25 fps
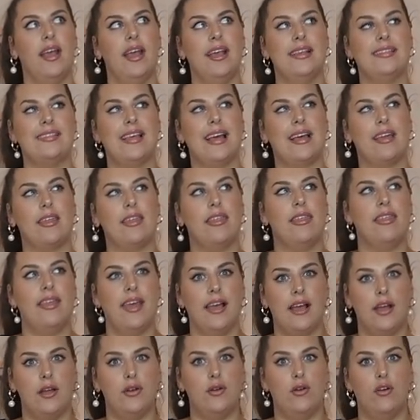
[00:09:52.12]
it's like
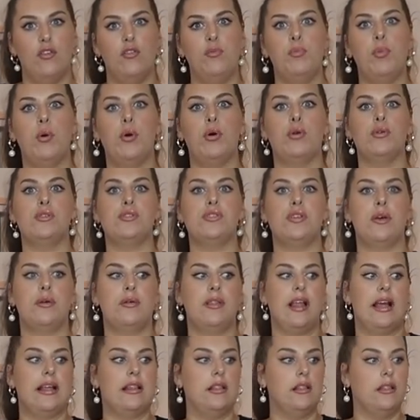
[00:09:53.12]
thick enough but
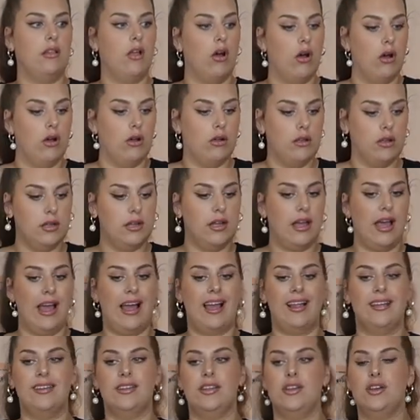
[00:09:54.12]
also like long,
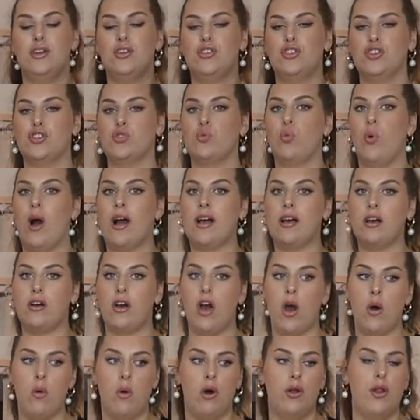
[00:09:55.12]
and you could just whack a
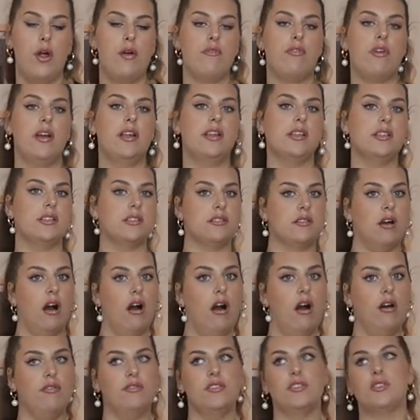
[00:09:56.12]
coat on over it and a
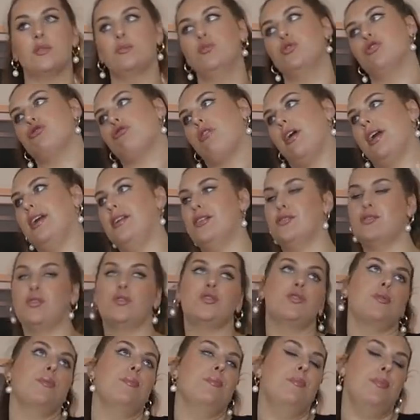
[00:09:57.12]
scarf and some trainers
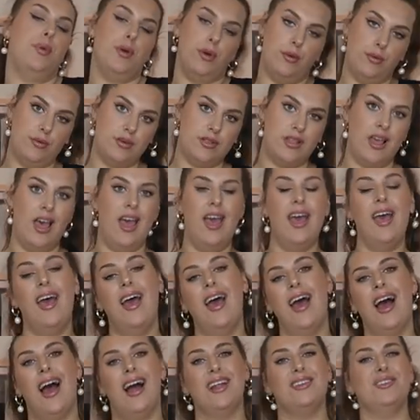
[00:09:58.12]
or some boots
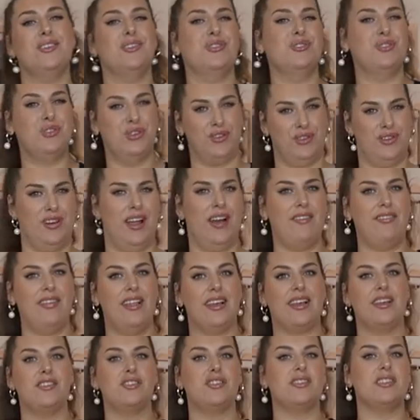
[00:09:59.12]
and you're done. I feel
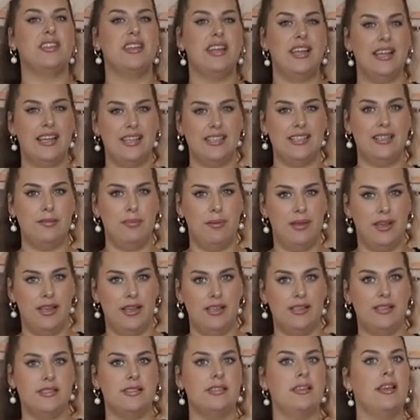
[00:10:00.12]
like it's just an easy
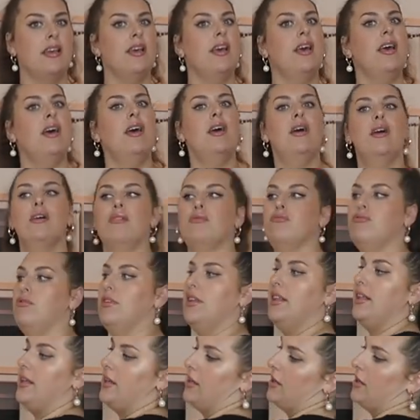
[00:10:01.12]
piece. really